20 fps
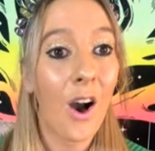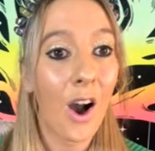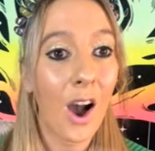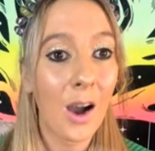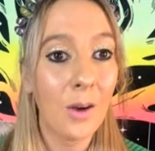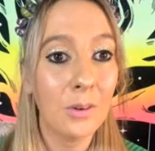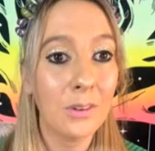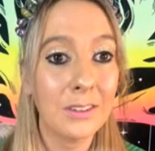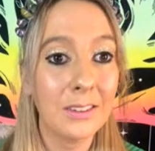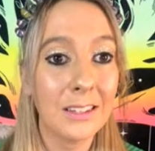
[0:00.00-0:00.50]

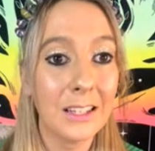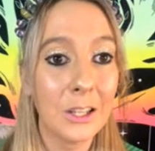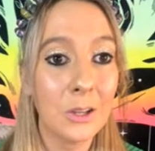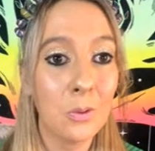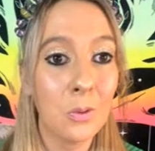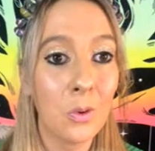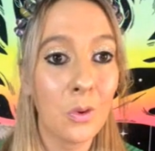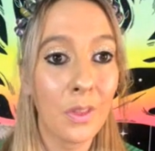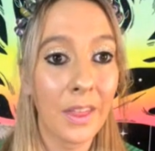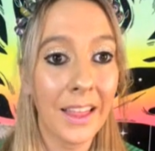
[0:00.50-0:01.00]
I will see
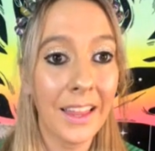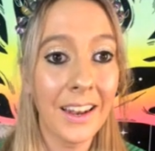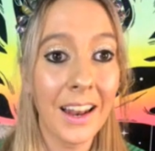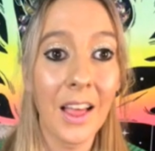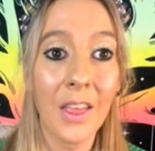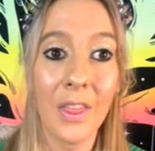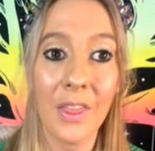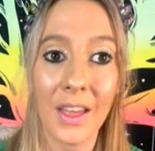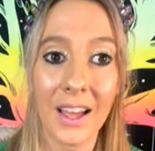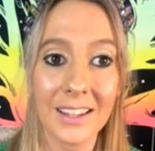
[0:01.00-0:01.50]
you all then.
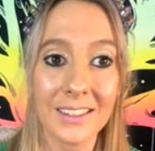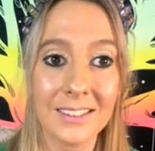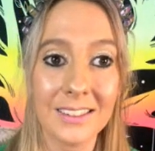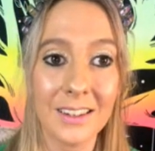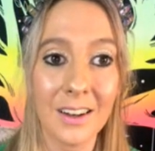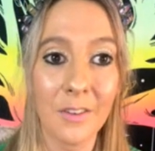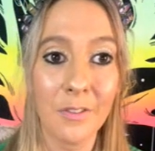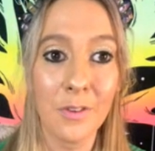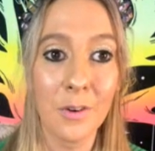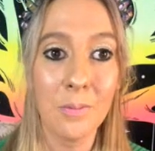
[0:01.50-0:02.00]
That's
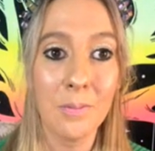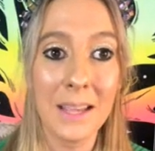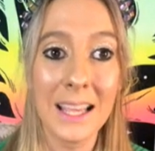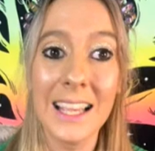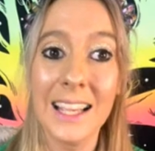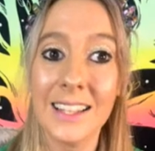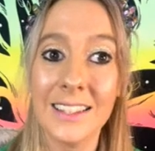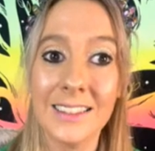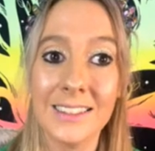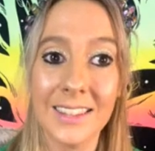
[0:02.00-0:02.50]
enough from
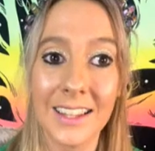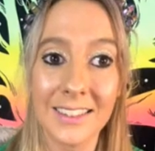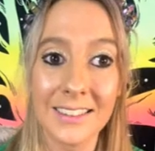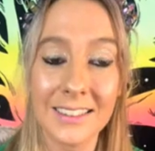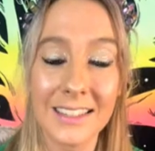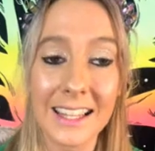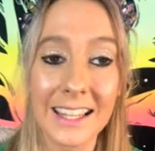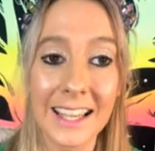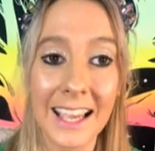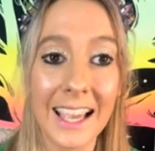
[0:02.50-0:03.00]
me.
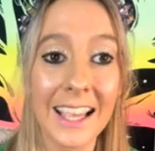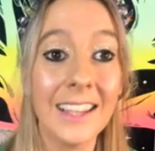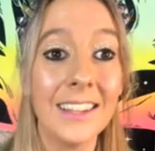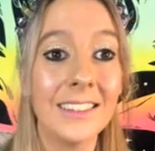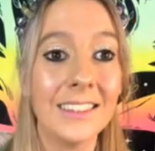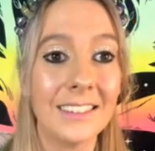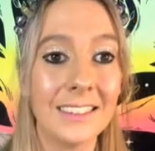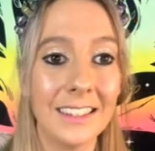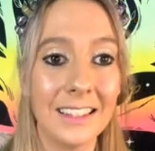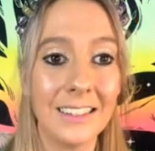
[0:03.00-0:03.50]
Destiny
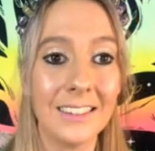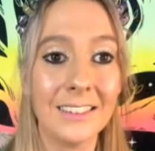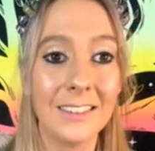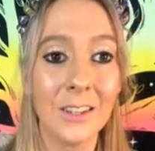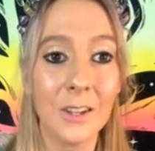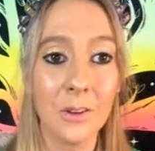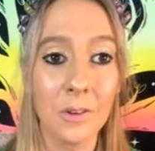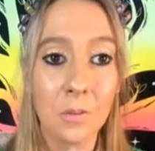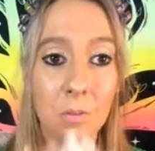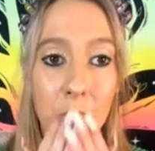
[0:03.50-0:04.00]
Kate, see you
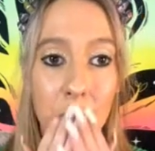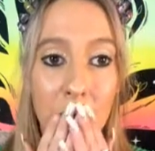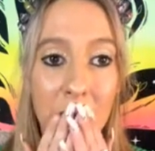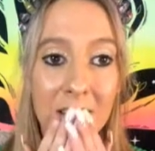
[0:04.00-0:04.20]
soon.